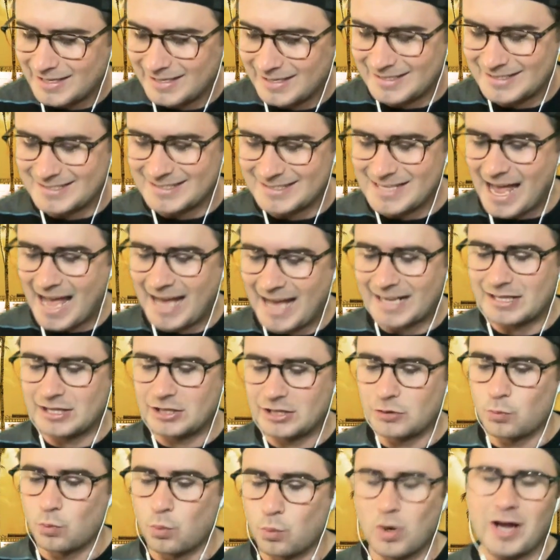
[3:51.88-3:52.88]

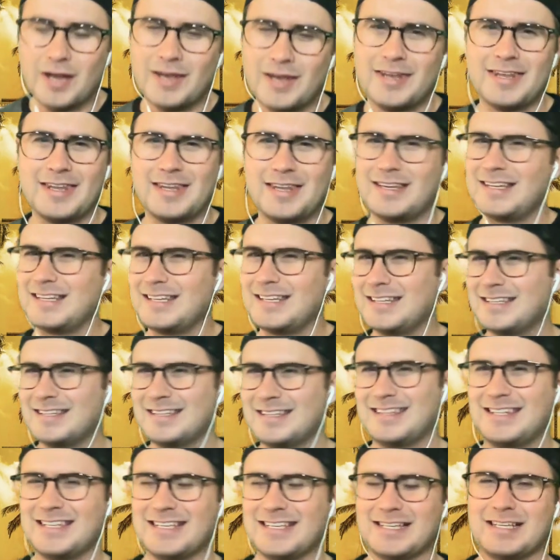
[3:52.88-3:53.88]
exactly what
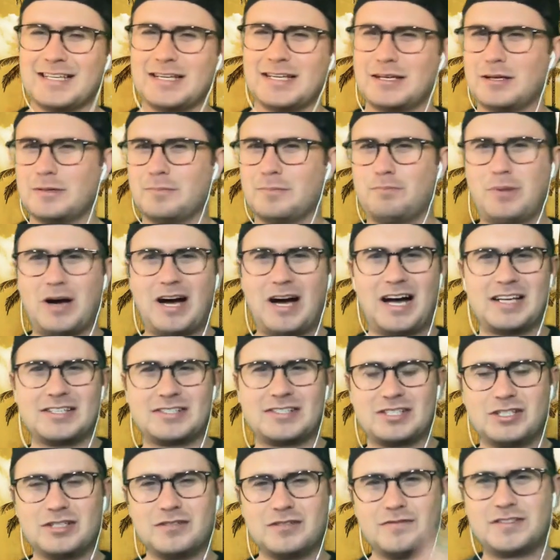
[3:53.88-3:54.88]
the
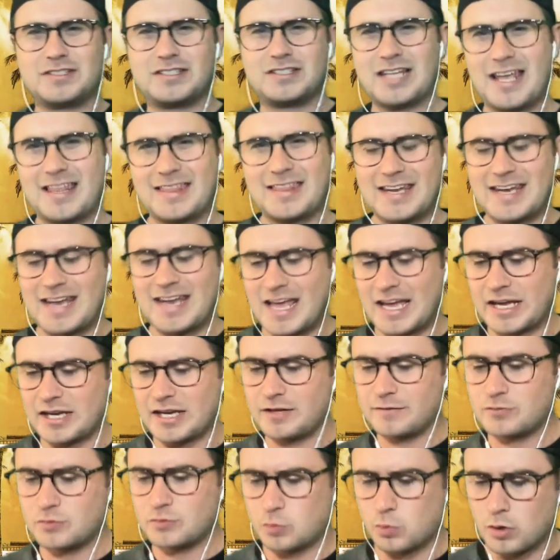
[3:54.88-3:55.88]
positives and the
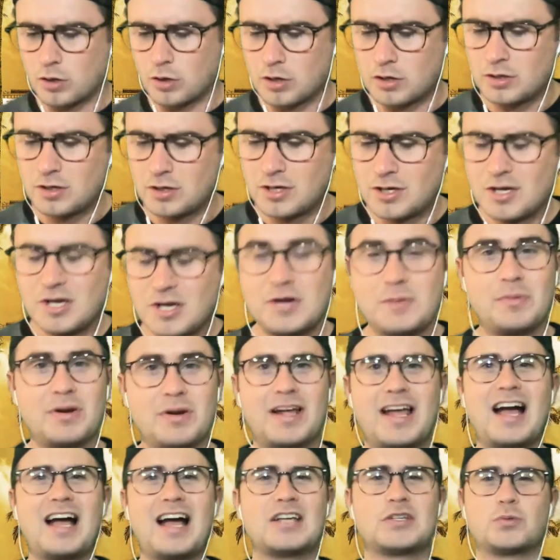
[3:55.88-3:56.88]
negatives were.
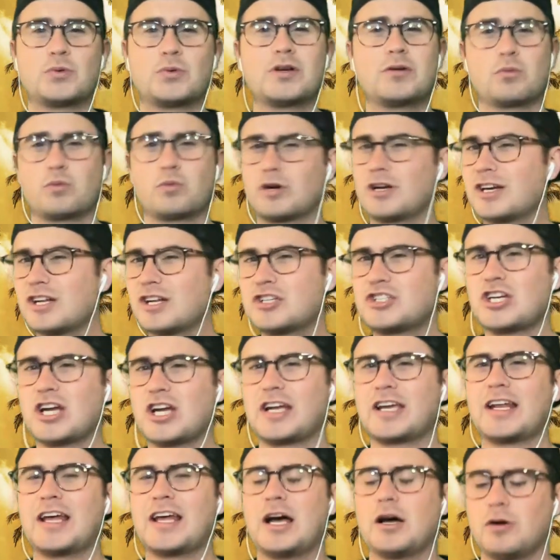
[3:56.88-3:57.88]
But guys, we, are going to
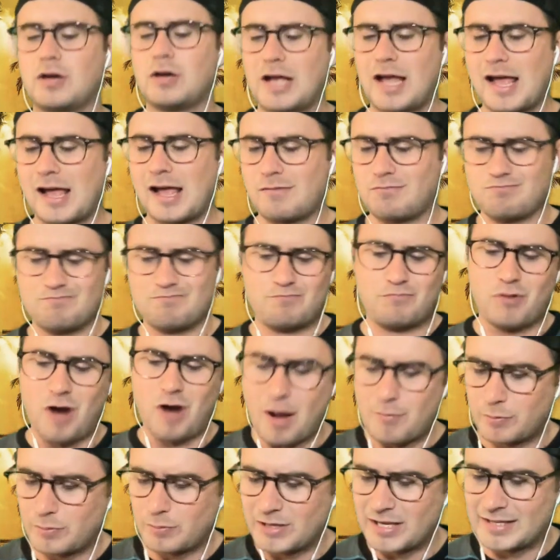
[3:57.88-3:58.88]
check it out
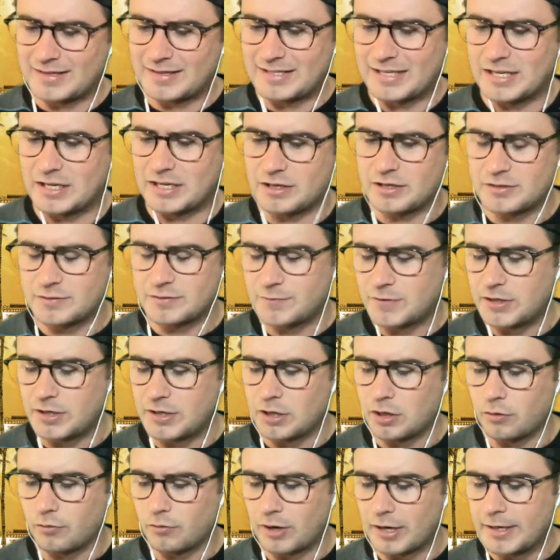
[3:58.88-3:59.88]
probably at the end of this
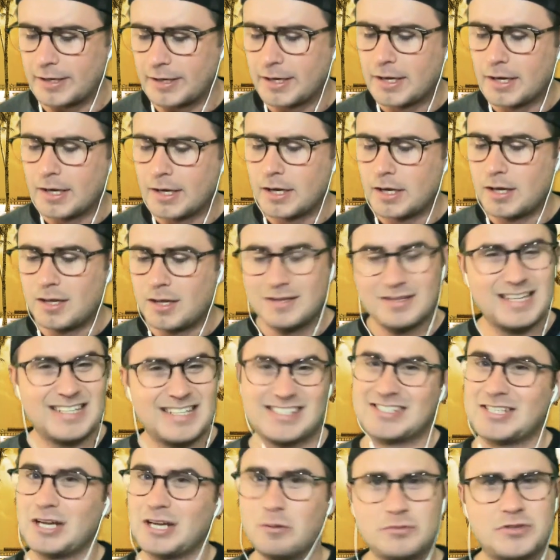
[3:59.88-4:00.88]
video, right?
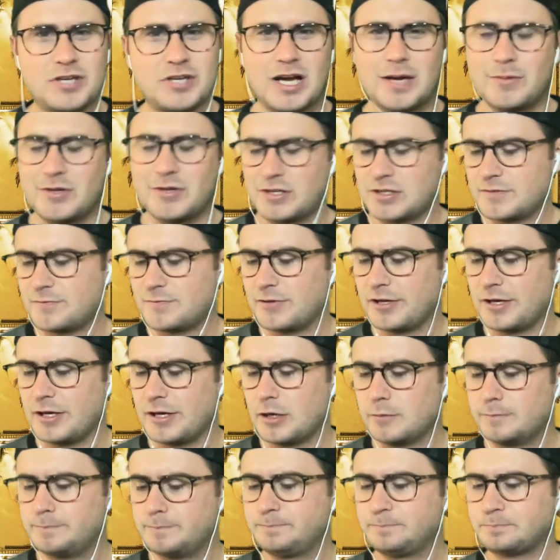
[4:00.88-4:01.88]
Sometime in this
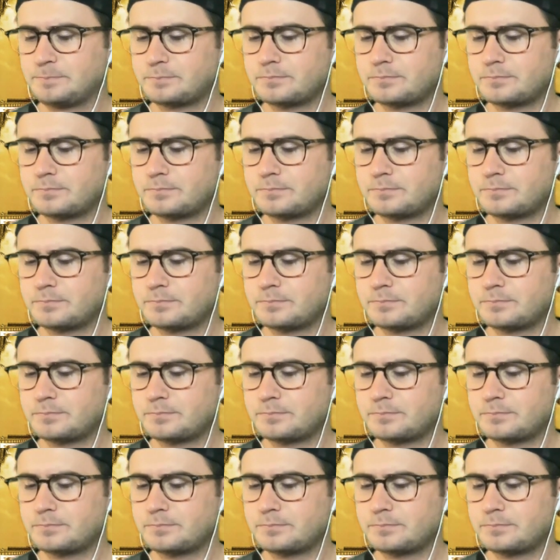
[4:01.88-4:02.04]
video.